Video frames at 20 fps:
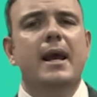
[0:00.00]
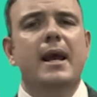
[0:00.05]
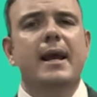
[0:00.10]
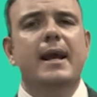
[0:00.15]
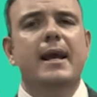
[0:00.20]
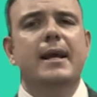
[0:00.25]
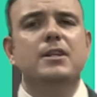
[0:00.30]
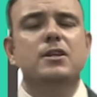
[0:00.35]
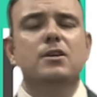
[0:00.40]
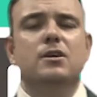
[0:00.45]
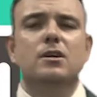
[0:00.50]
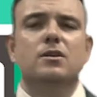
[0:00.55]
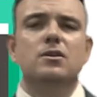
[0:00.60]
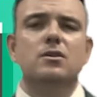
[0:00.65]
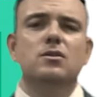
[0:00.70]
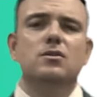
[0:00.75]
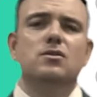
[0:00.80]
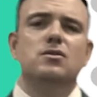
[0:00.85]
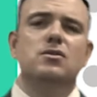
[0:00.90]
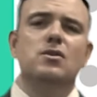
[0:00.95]
And you can
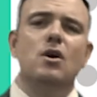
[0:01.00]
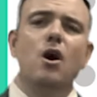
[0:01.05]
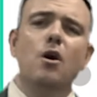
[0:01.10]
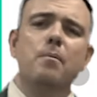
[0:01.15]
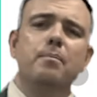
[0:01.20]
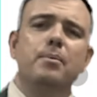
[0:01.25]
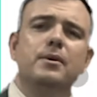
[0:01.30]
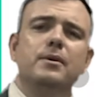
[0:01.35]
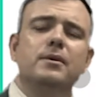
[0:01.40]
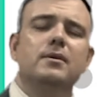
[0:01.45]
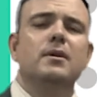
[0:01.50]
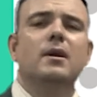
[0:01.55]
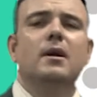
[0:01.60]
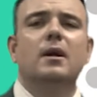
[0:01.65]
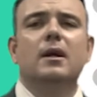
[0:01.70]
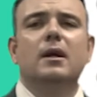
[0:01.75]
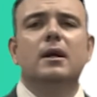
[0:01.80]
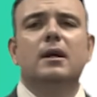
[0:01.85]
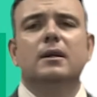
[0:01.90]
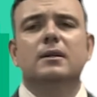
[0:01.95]
use open
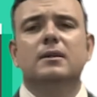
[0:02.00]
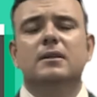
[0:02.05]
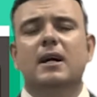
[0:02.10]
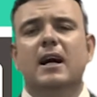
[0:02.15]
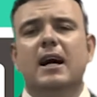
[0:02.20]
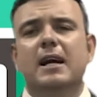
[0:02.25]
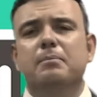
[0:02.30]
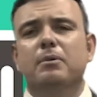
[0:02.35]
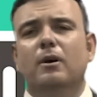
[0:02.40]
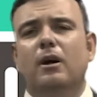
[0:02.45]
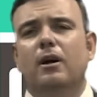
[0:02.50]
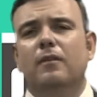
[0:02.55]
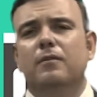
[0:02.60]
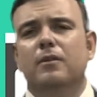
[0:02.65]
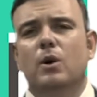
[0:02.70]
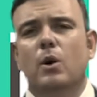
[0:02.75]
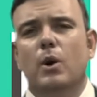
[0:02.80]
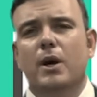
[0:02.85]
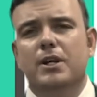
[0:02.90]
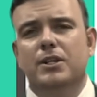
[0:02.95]
type of
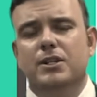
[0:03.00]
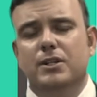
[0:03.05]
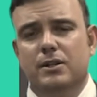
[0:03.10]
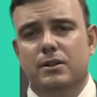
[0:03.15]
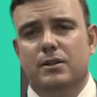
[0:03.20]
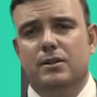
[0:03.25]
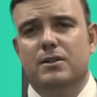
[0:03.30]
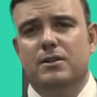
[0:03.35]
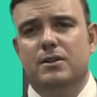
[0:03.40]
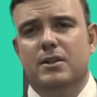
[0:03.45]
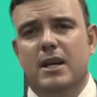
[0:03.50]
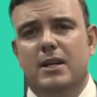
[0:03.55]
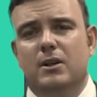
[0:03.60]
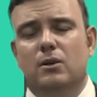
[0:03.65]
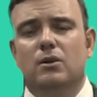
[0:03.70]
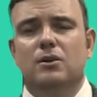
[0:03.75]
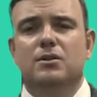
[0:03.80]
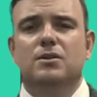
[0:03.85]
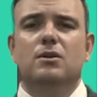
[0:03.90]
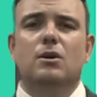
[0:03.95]
questions and
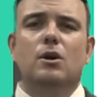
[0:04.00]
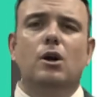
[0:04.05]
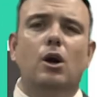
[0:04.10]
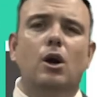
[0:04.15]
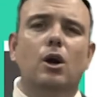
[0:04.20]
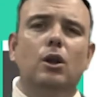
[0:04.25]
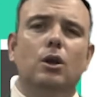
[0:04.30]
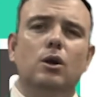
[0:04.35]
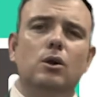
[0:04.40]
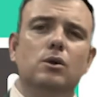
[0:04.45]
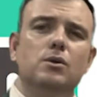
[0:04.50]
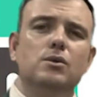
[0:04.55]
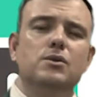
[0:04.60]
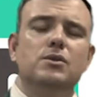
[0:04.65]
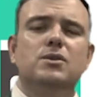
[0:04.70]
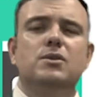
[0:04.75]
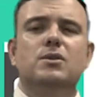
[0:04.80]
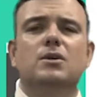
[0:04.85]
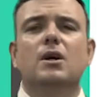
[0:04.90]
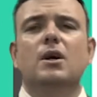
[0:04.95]
also
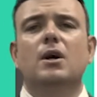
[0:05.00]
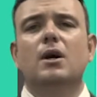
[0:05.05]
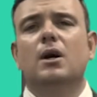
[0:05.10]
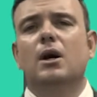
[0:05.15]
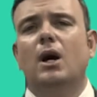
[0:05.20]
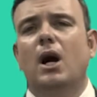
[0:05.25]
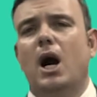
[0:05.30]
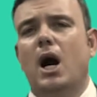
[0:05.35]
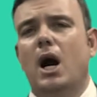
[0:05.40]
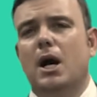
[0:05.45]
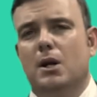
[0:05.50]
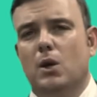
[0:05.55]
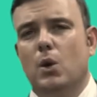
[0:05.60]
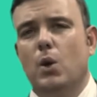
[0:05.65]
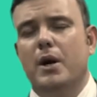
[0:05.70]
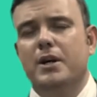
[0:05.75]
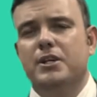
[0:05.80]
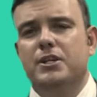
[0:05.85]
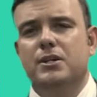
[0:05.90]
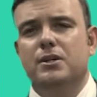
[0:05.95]
closed uh,
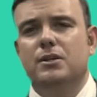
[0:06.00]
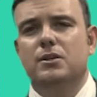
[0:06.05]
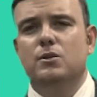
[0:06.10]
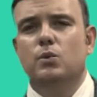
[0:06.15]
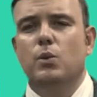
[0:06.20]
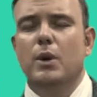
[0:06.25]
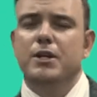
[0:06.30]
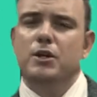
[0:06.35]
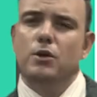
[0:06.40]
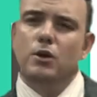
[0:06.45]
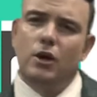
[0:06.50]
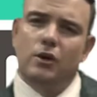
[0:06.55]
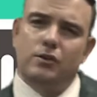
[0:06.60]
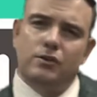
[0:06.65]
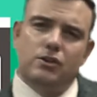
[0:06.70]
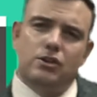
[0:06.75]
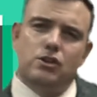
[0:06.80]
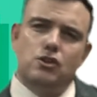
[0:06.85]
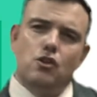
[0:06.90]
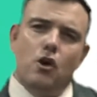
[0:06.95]
questions when you
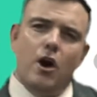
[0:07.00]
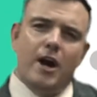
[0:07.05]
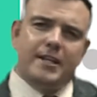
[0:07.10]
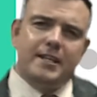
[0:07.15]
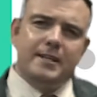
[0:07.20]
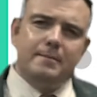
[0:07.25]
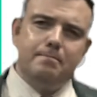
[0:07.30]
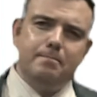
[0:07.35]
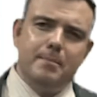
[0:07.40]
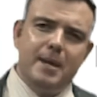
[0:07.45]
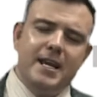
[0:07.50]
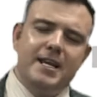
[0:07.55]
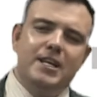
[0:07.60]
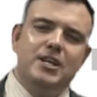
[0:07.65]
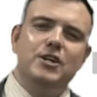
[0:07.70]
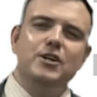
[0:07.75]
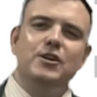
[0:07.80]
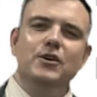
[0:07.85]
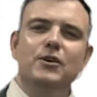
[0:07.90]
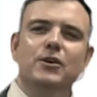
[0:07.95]
construct and
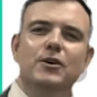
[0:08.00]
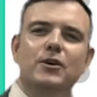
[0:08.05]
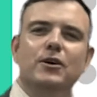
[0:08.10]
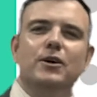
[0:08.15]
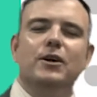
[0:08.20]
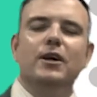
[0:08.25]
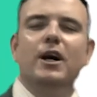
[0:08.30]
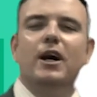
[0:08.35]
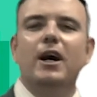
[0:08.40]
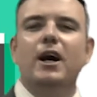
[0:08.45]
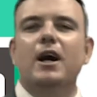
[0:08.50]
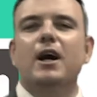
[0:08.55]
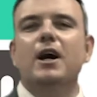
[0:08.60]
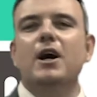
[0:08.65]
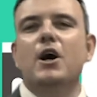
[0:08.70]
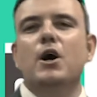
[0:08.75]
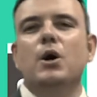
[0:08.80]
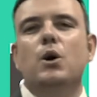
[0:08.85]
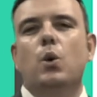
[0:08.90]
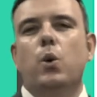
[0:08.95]
make your uh,
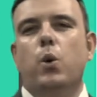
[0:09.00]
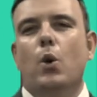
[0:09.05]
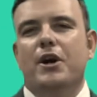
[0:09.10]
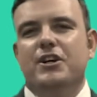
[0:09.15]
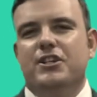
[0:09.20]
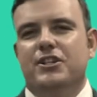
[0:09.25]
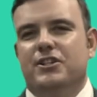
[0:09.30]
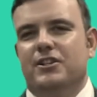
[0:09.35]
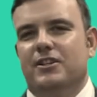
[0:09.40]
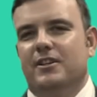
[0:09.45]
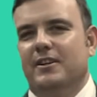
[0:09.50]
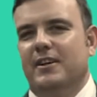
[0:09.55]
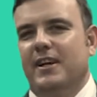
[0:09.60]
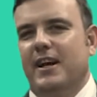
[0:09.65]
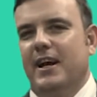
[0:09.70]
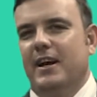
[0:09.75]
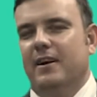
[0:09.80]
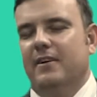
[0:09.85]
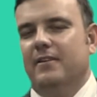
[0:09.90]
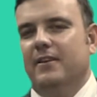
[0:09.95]
questionnaire